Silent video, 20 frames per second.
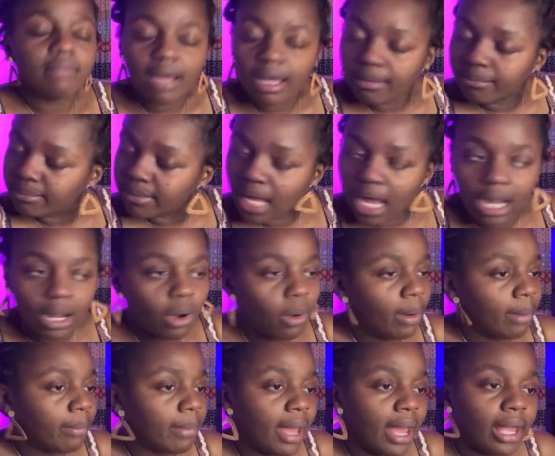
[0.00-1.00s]
am not
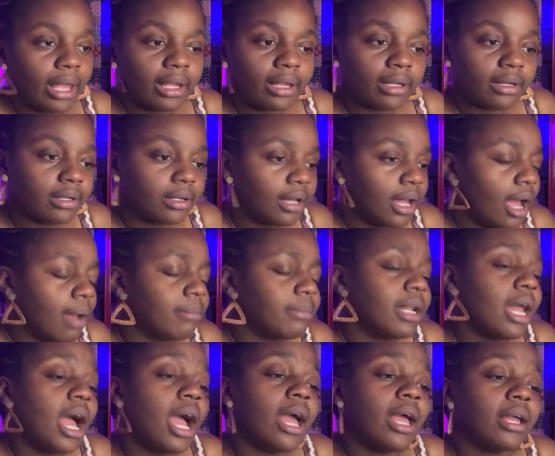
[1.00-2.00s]
going back. I'm
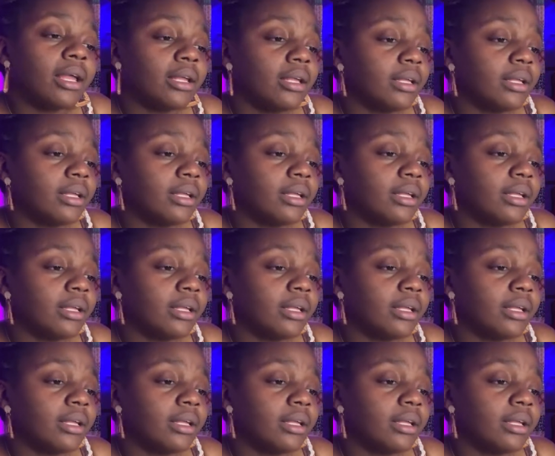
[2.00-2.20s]
not.